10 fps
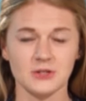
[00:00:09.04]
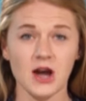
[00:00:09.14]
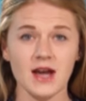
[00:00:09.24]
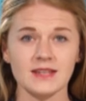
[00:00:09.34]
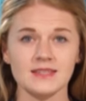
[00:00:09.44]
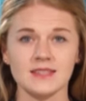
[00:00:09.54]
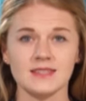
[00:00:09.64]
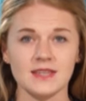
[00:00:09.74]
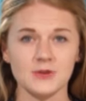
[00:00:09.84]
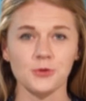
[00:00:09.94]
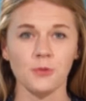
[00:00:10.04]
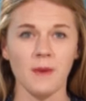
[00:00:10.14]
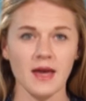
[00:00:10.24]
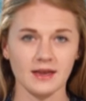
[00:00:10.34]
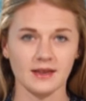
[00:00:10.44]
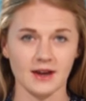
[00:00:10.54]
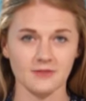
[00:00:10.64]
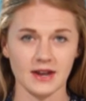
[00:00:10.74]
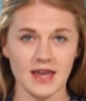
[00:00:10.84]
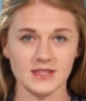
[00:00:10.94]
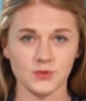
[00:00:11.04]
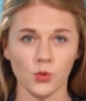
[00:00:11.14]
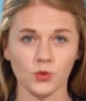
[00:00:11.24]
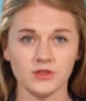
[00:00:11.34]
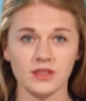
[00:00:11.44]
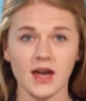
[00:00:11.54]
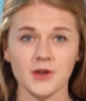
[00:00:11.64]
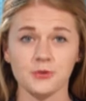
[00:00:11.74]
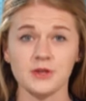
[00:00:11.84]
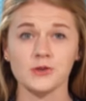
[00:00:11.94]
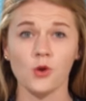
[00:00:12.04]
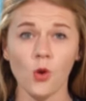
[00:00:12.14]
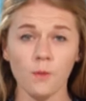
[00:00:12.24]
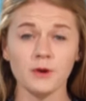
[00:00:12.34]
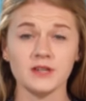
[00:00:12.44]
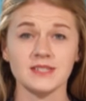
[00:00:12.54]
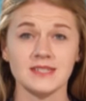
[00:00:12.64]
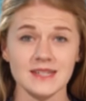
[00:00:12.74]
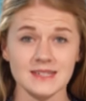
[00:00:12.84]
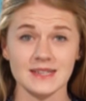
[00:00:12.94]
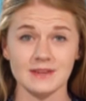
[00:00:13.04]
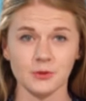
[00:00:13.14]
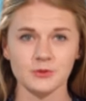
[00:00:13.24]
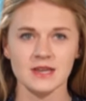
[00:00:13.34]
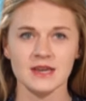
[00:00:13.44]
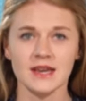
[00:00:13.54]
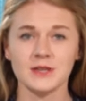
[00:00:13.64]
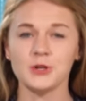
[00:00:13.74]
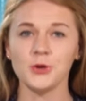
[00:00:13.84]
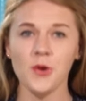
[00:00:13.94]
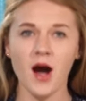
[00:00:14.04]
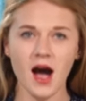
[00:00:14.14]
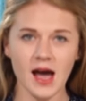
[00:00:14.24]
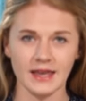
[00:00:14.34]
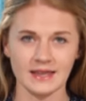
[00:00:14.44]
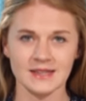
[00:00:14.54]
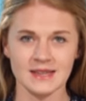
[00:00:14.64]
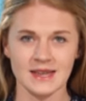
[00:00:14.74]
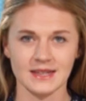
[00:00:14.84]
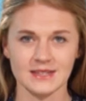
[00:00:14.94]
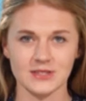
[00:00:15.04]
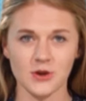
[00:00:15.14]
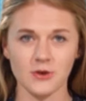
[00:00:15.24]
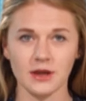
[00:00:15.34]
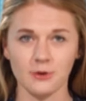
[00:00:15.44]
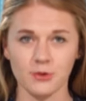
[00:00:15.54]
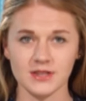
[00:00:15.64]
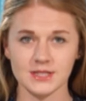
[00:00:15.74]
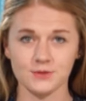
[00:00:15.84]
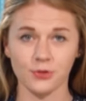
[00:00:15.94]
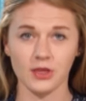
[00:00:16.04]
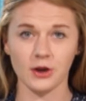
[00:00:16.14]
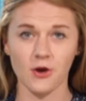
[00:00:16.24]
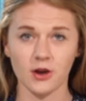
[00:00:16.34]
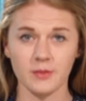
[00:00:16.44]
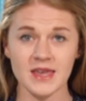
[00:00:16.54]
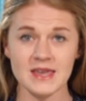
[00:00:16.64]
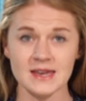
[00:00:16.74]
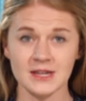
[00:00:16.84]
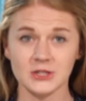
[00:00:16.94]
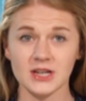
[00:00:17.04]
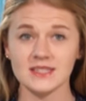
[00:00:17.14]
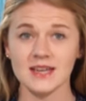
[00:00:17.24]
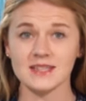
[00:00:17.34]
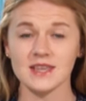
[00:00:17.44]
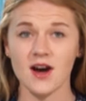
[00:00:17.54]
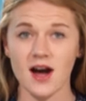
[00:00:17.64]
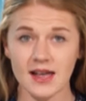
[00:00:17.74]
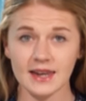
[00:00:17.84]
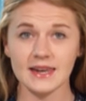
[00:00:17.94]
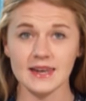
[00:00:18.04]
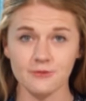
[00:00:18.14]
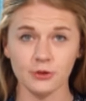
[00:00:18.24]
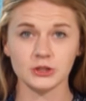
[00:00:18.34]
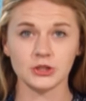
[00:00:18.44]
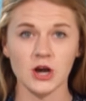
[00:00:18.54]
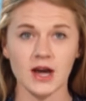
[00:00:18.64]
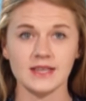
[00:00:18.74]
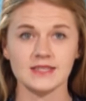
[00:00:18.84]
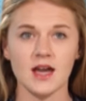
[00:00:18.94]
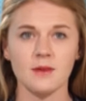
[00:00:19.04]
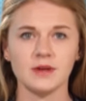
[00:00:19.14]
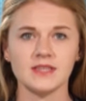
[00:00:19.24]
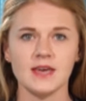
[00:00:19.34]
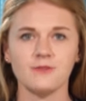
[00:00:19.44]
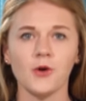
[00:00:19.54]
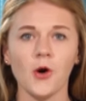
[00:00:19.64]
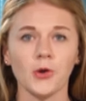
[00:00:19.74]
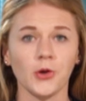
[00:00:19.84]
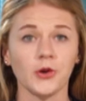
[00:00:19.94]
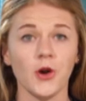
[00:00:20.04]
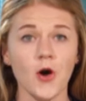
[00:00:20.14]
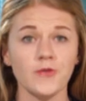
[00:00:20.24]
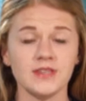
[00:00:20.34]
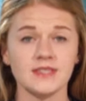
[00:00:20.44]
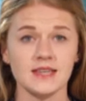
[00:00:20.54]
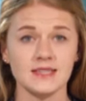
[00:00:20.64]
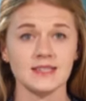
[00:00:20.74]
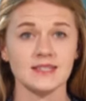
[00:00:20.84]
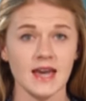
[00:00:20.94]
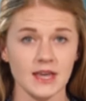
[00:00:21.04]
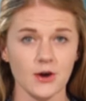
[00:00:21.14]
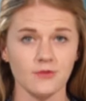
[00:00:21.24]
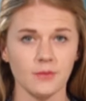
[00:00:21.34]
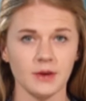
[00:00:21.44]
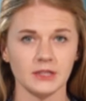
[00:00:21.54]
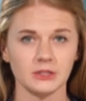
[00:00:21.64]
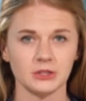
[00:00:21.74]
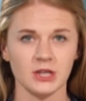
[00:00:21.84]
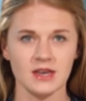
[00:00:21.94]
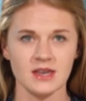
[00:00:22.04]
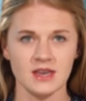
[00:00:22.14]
China's central bank governor has warned the country's corporate debt levels are too high and are stoking risks for the economy, just as highly leveraged Chinese companies have gone on an overseas takeover binge.